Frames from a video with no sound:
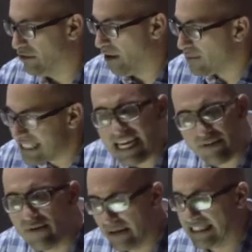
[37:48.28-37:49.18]
true. I was
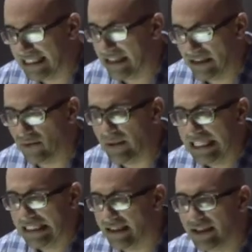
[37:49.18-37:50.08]
angry when I sent the
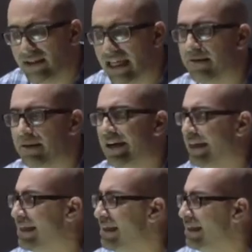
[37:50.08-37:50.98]
tweets, there's no doubt
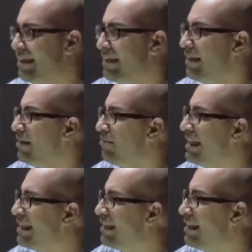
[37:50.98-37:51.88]
about it.
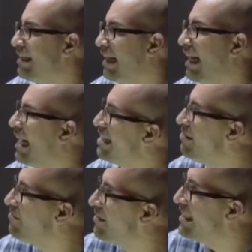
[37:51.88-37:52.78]
But I didn't feel